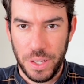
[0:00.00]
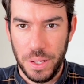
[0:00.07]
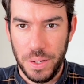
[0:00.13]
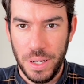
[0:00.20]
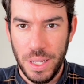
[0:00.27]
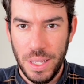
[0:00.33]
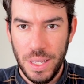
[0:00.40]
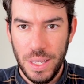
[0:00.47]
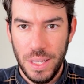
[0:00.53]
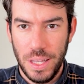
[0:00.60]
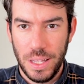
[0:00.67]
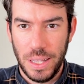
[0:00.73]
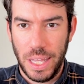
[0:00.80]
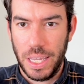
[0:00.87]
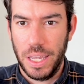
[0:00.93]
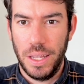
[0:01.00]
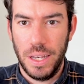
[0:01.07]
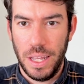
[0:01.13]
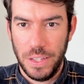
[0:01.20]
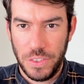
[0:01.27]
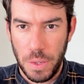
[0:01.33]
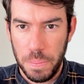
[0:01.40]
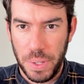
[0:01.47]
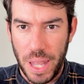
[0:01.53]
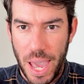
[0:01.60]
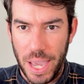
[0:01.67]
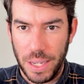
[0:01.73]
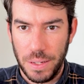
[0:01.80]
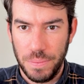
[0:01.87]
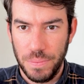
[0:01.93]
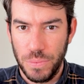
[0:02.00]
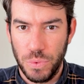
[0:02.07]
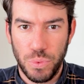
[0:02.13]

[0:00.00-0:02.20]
it's a black